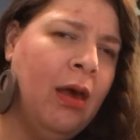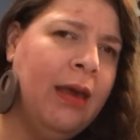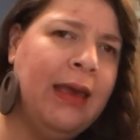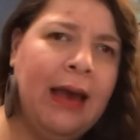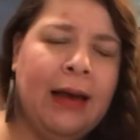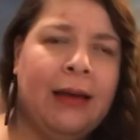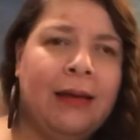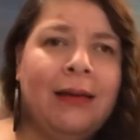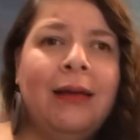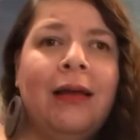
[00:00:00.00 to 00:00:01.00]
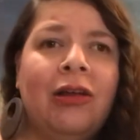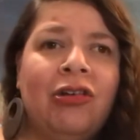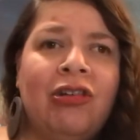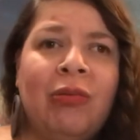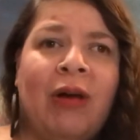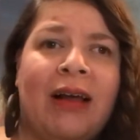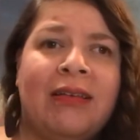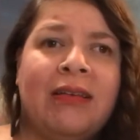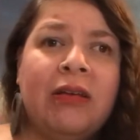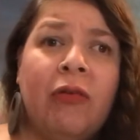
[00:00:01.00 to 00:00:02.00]
yeah, she writes
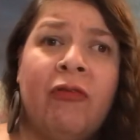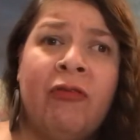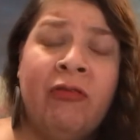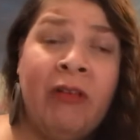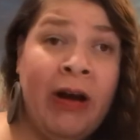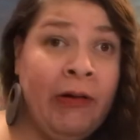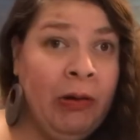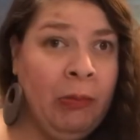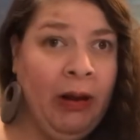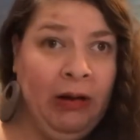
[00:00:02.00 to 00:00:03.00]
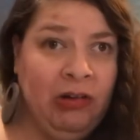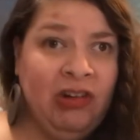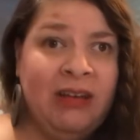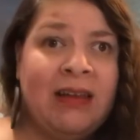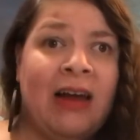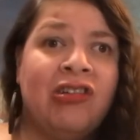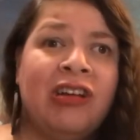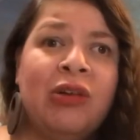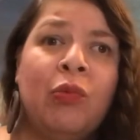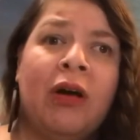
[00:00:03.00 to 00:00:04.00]
very well. She's
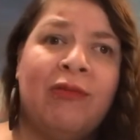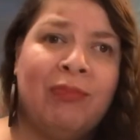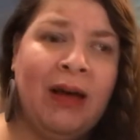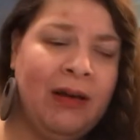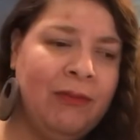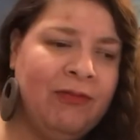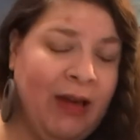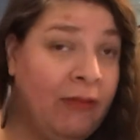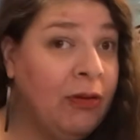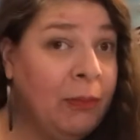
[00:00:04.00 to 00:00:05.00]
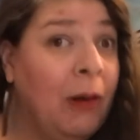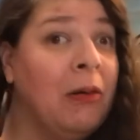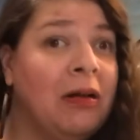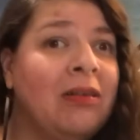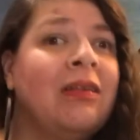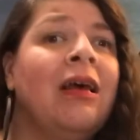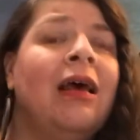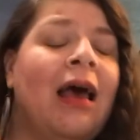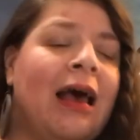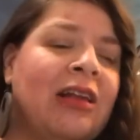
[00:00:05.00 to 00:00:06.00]
actually one of my favorite poets,
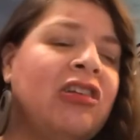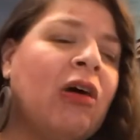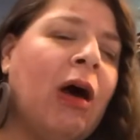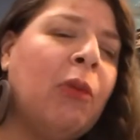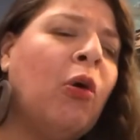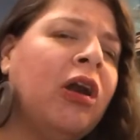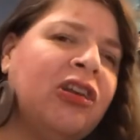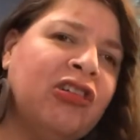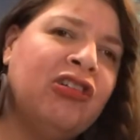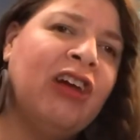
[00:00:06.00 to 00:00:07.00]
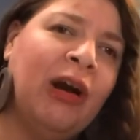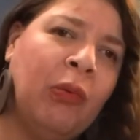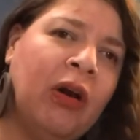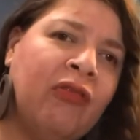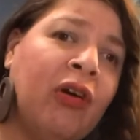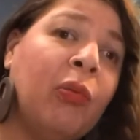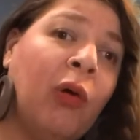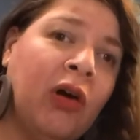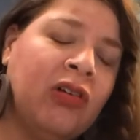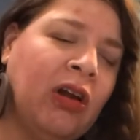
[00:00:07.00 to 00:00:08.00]
and so I wanted to share one of her
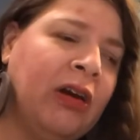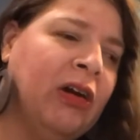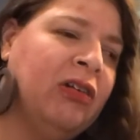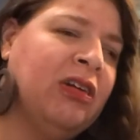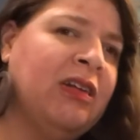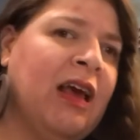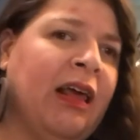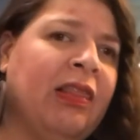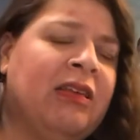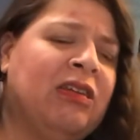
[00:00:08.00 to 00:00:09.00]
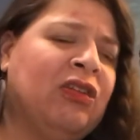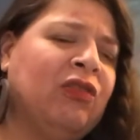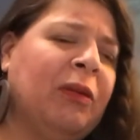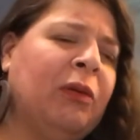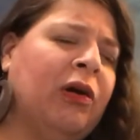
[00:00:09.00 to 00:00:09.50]
works on here today. This is from her